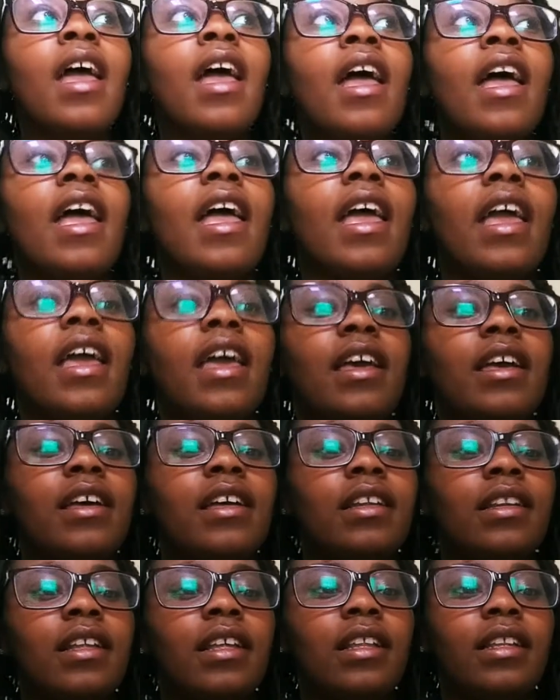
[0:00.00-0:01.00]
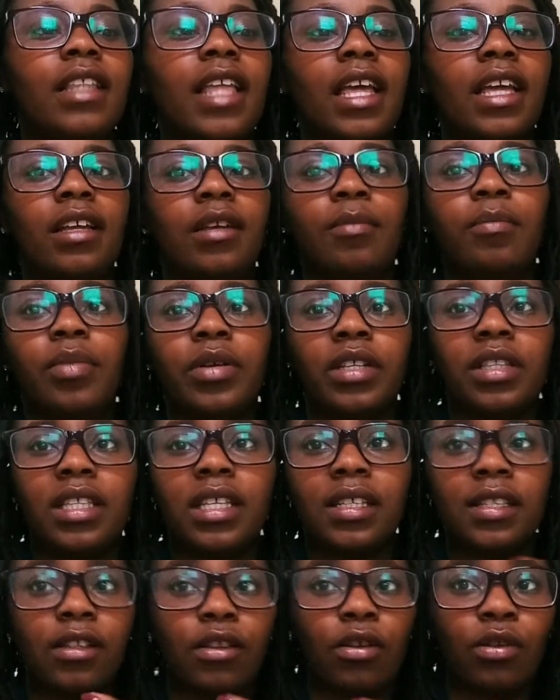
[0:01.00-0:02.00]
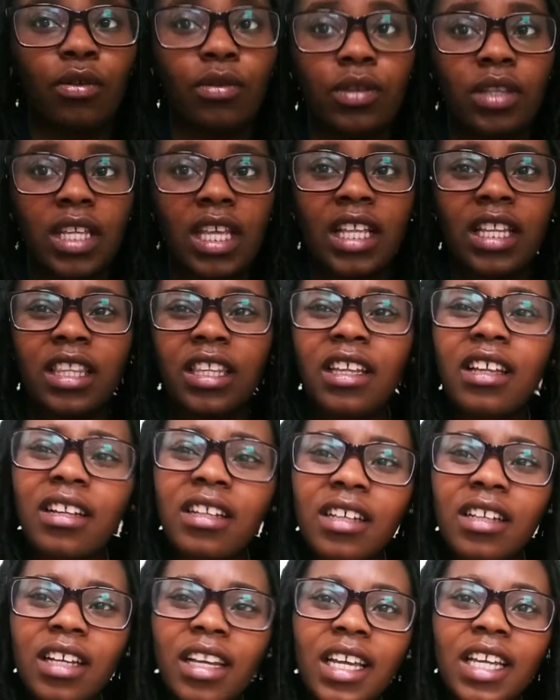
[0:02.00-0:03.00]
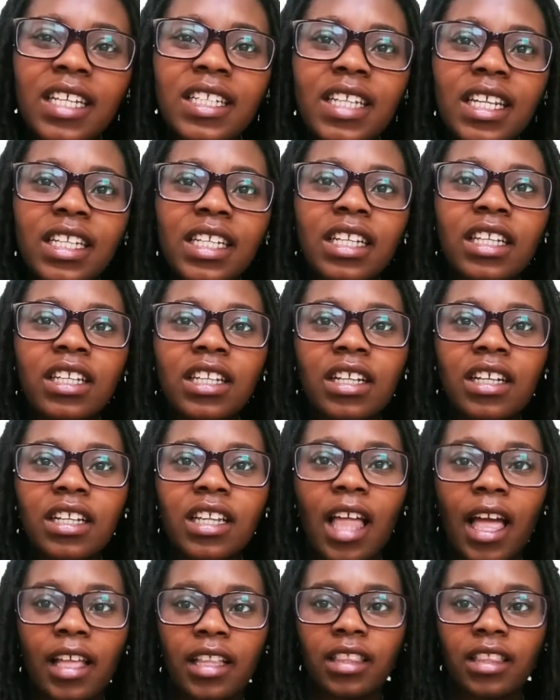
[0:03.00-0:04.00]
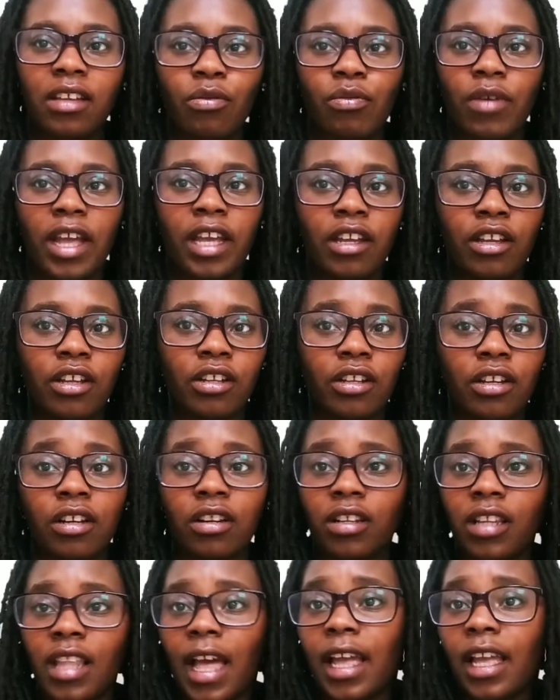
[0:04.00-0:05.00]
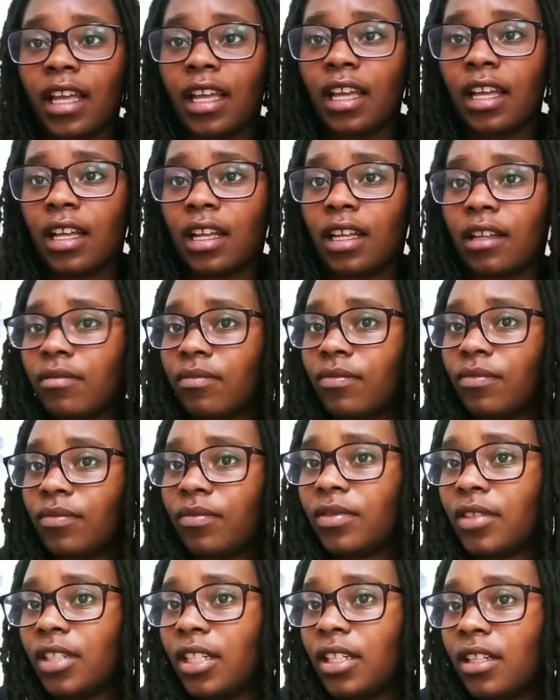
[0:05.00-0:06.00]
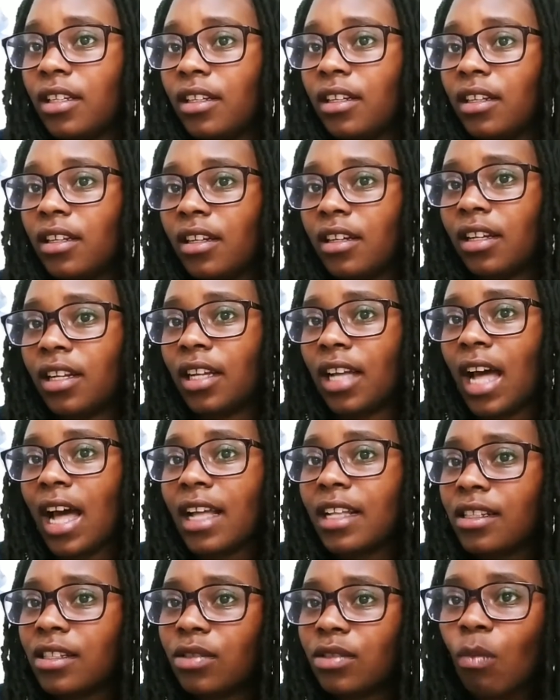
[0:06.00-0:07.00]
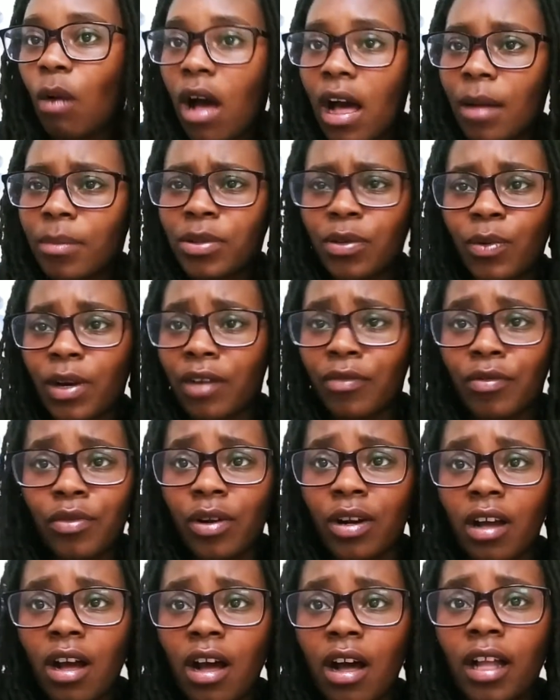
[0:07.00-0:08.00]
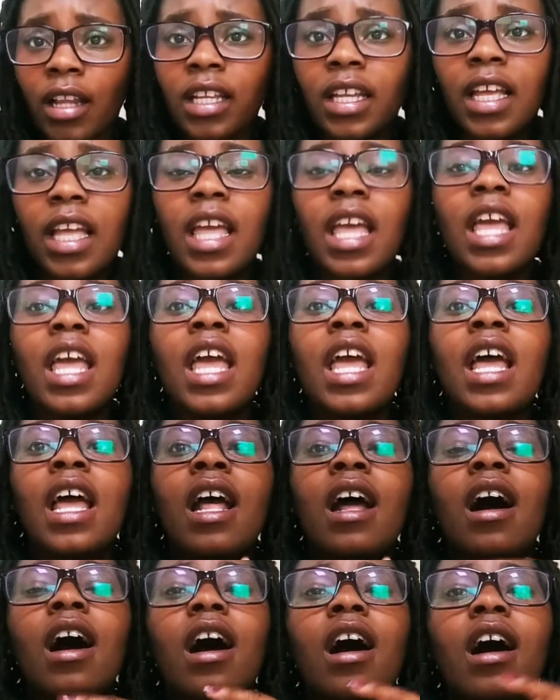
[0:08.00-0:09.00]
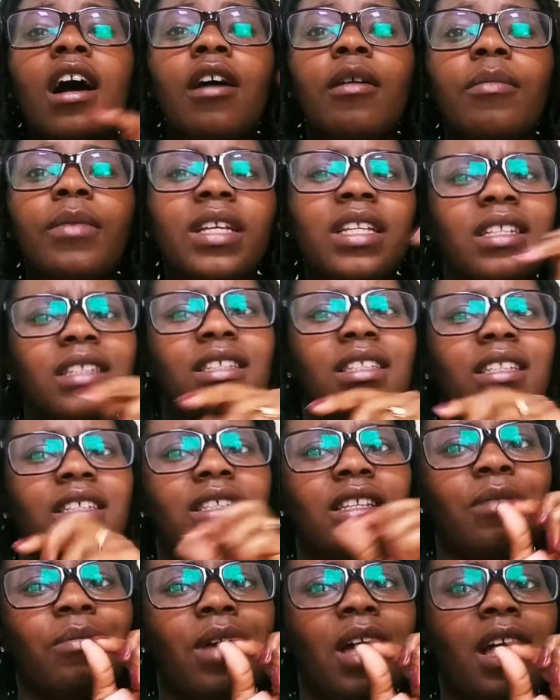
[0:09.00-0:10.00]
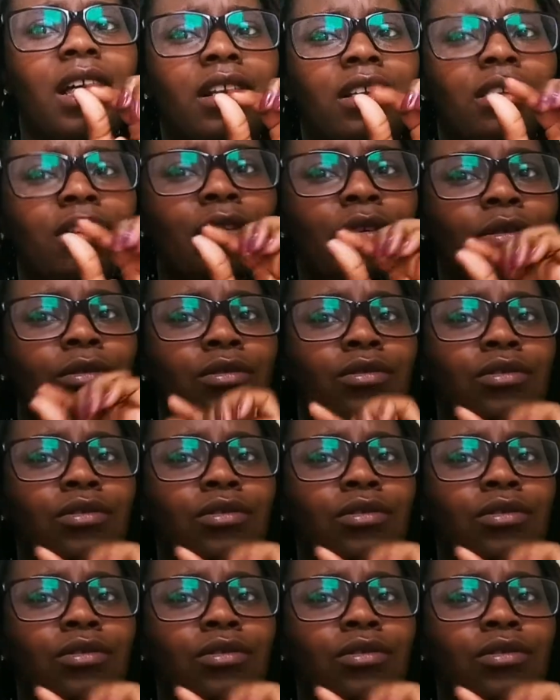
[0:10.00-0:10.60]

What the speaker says: And they put this little. It didn't look like the regular like cotton swabs or whatever you want to call it. It's some kind of little